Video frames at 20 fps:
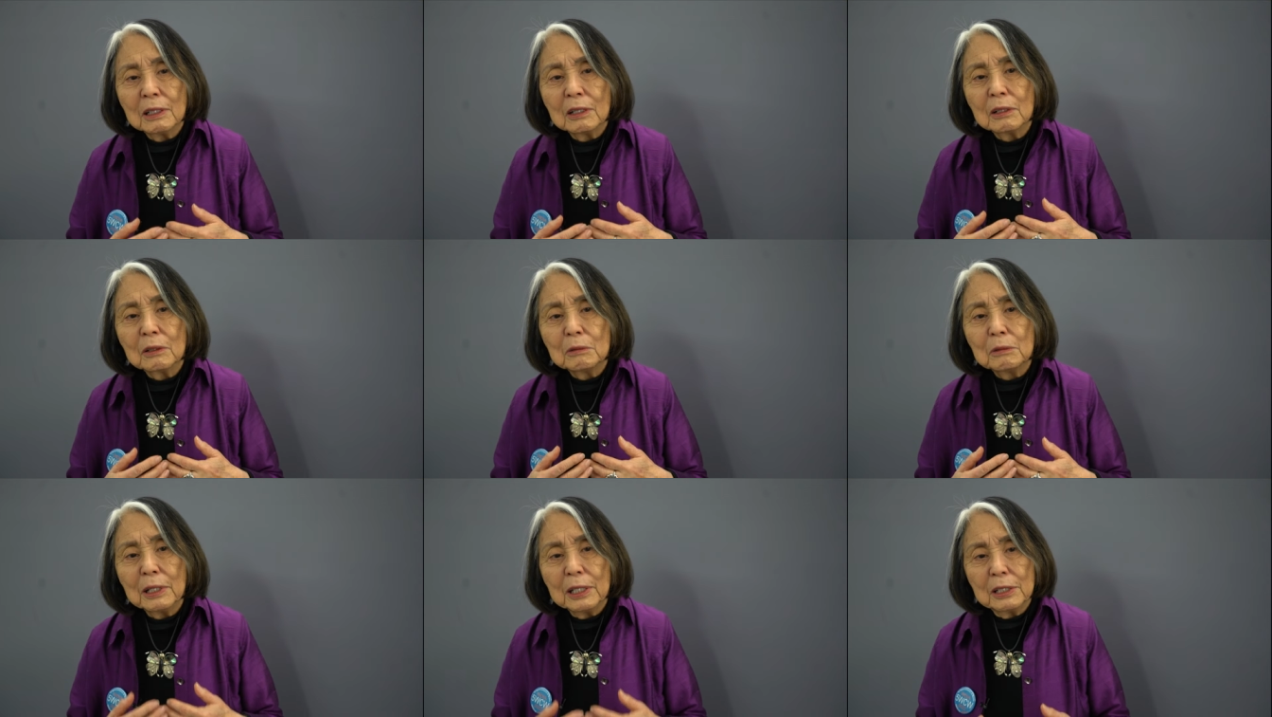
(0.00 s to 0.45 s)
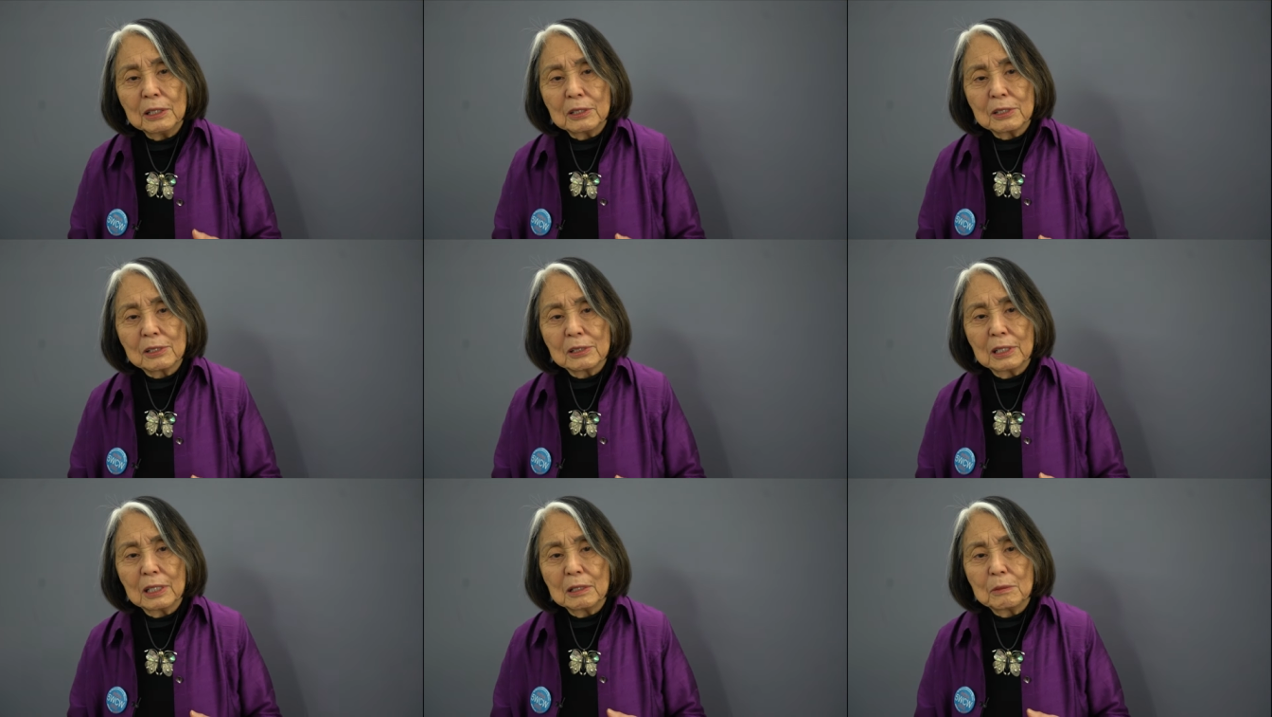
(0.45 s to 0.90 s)

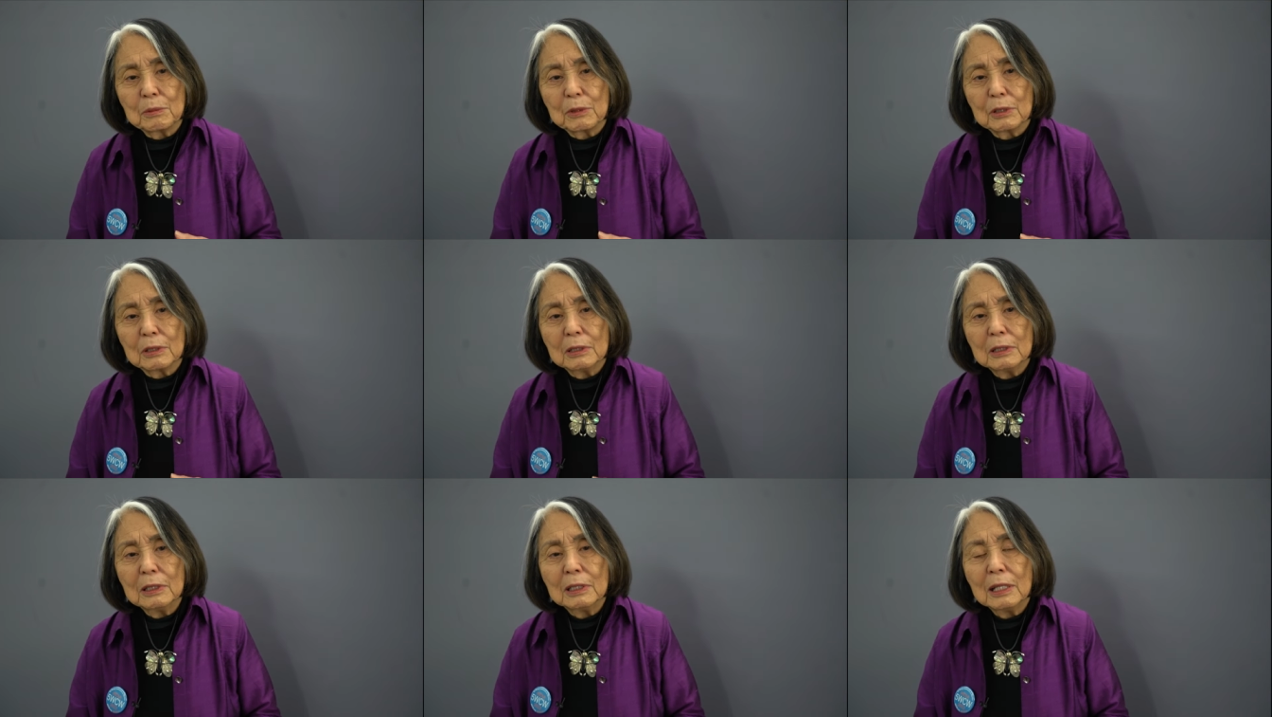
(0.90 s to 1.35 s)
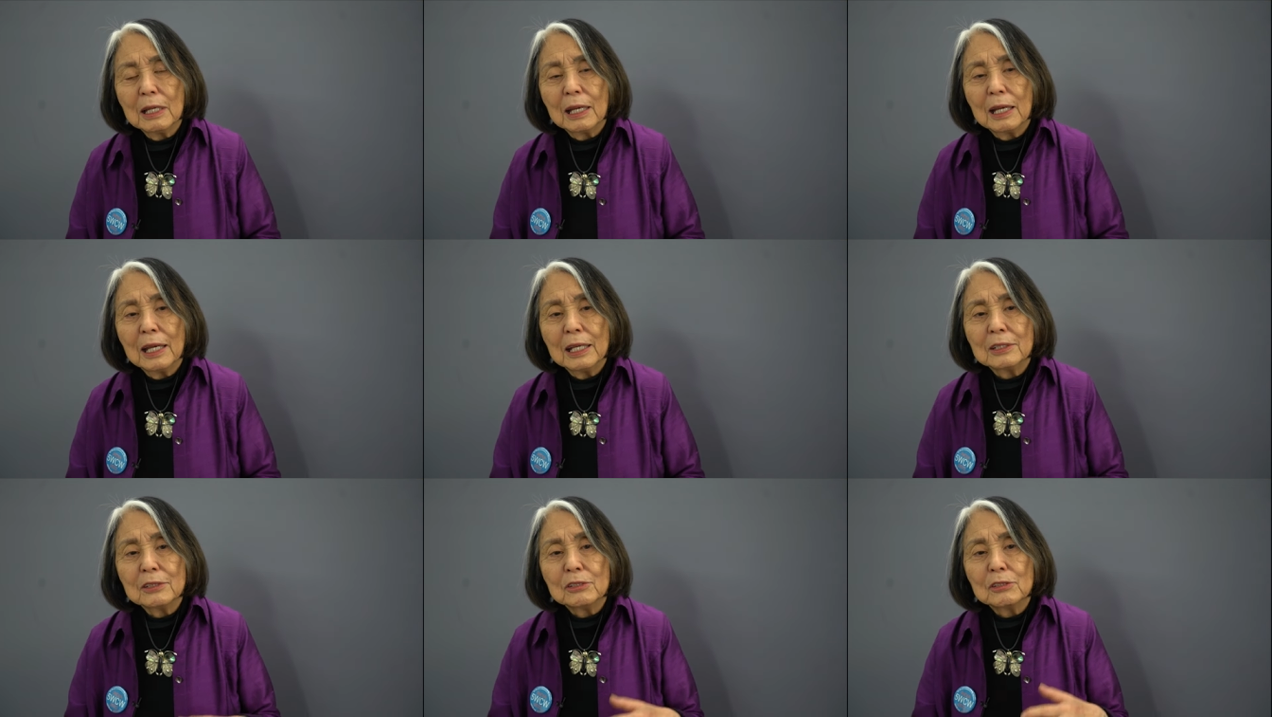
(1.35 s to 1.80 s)
horrendous labor.
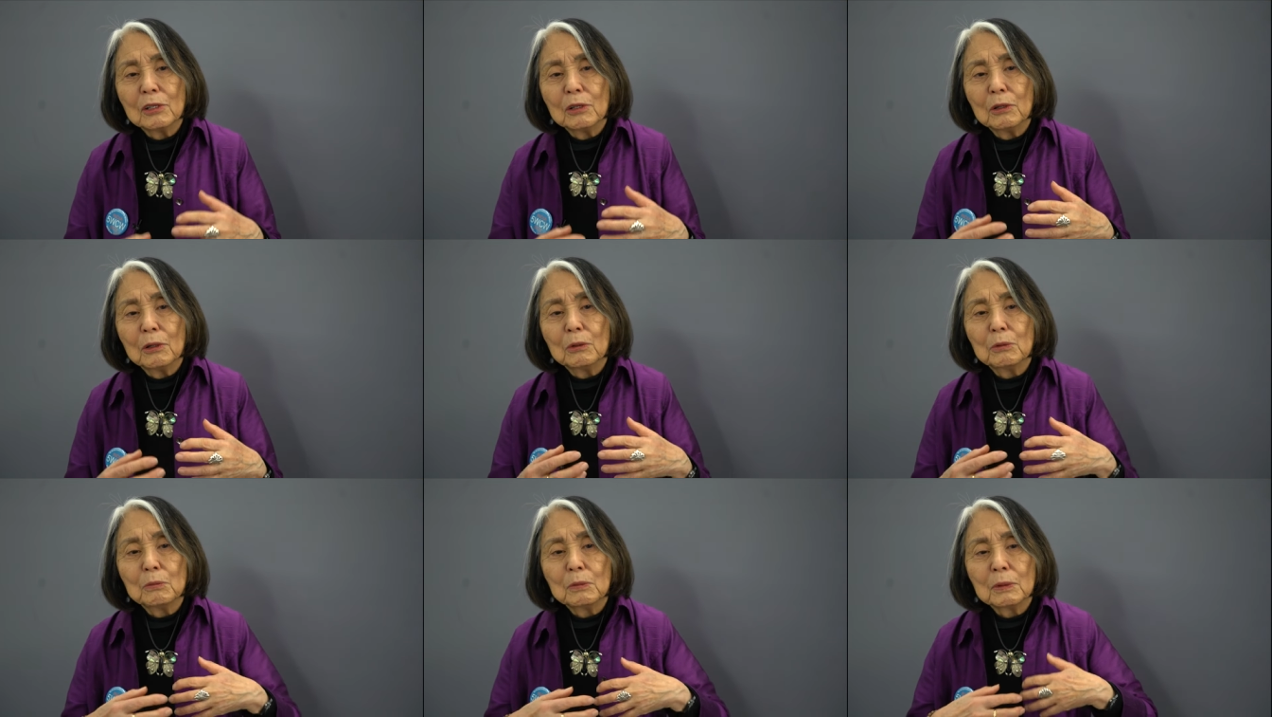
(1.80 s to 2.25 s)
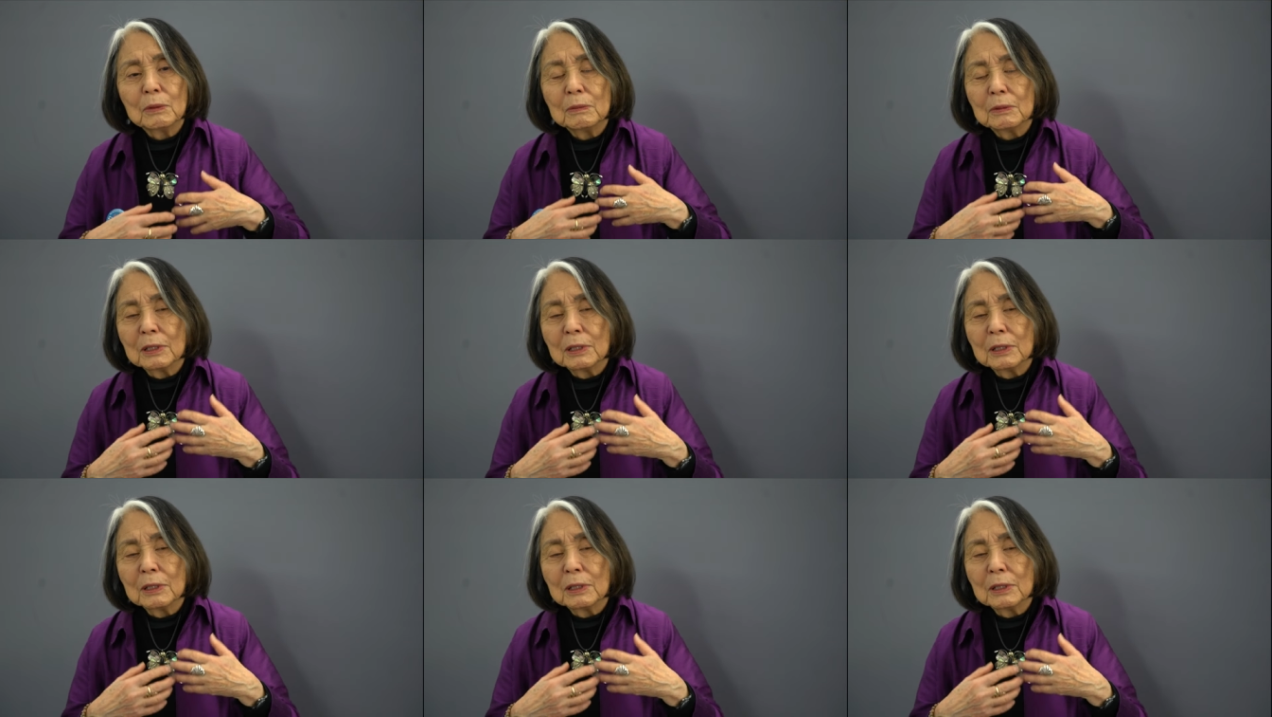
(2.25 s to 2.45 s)
And so